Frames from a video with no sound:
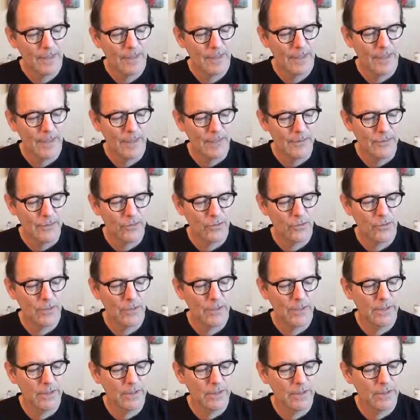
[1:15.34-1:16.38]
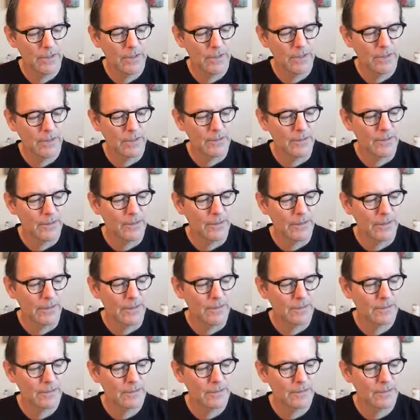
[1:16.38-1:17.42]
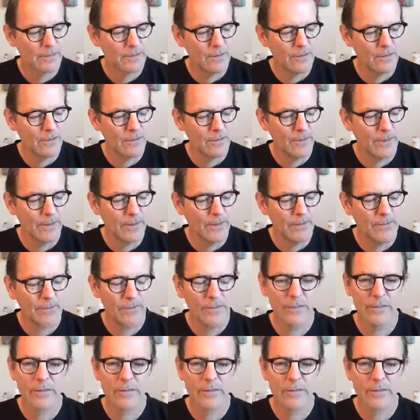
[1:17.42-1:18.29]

I joined a little late, so I may have